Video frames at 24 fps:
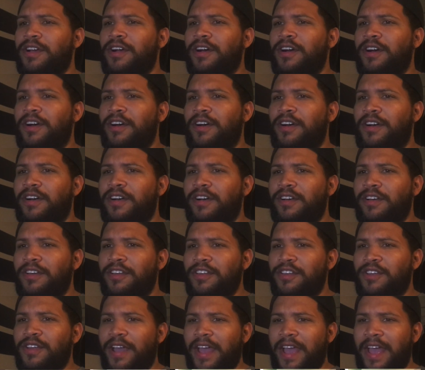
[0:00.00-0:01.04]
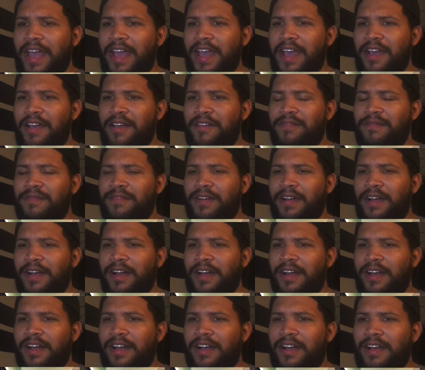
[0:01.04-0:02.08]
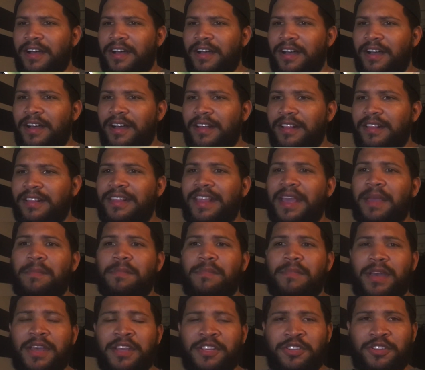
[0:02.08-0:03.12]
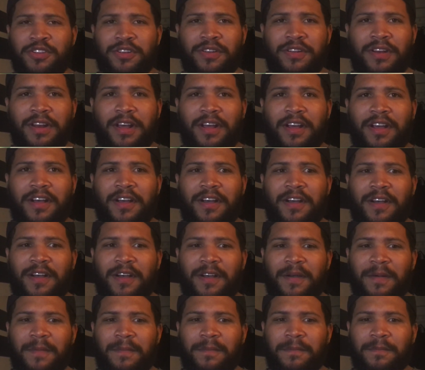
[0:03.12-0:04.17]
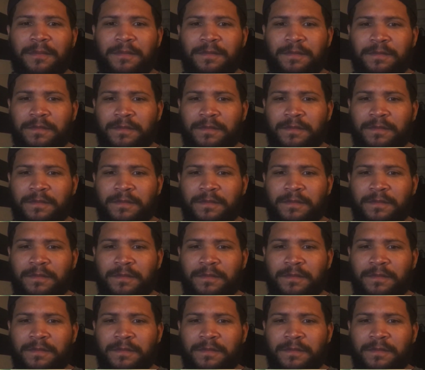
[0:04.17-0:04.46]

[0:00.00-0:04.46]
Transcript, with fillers: Uh, you have uh, they mentioned uh, um,